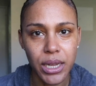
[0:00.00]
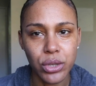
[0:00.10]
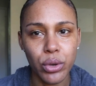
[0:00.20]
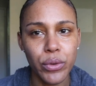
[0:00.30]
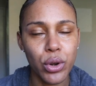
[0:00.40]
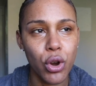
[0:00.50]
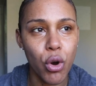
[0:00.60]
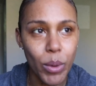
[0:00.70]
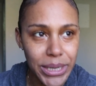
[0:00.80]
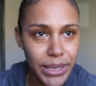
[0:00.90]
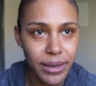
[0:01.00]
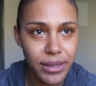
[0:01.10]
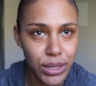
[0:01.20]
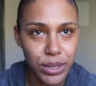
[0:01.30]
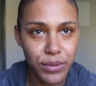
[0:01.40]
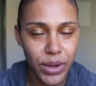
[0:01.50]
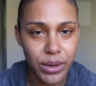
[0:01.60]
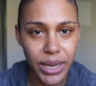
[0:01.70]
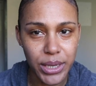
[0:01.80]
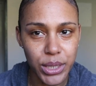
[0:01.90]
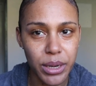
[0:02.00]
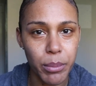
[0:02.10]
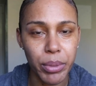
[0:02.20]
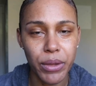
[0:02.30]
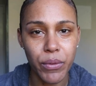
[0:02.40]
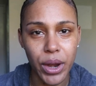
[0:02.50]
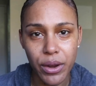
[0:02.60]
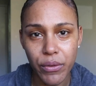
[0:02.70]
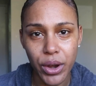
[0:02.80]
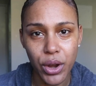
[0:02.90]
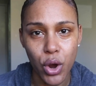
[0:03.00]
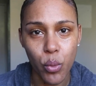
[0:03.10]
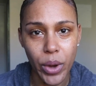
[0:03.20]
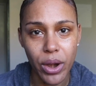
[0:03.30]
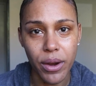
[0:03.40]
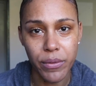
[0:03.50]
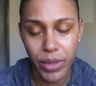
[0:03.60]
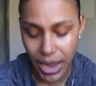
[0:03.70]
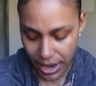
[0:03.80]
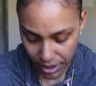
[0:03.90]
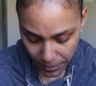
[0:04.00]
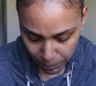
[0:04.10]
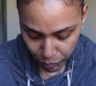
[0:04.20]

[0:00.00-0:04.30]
So if you're going to get into this foundation, be very, very aware of that.